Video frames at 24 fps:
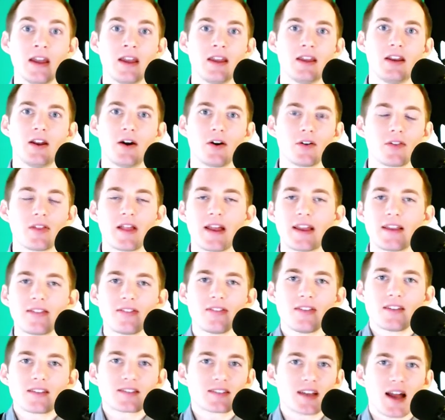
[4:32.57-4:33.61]
you know, like
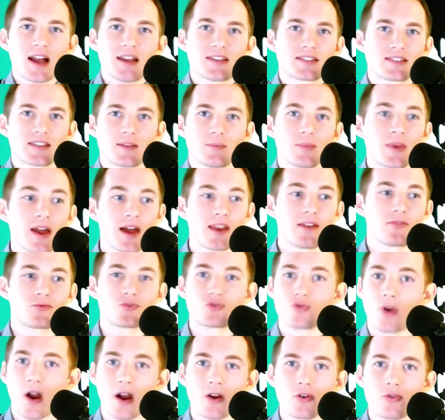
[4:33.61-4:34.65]
this guy's some kind of
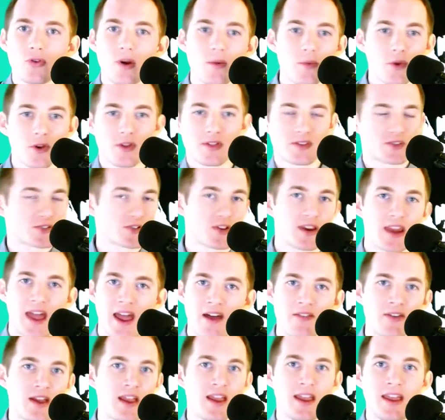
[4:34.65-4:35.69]
drug criminal that's going to
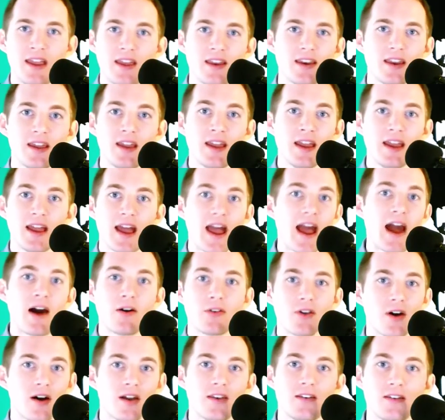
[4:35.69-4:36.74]
have a hit out
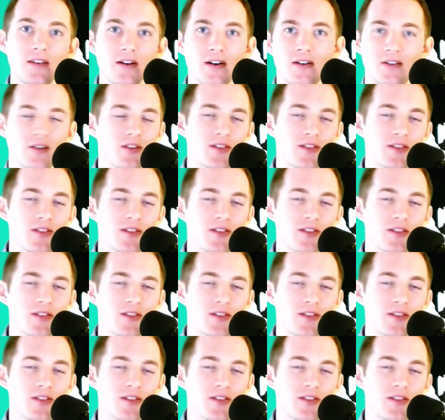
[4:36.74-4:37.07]
on uh,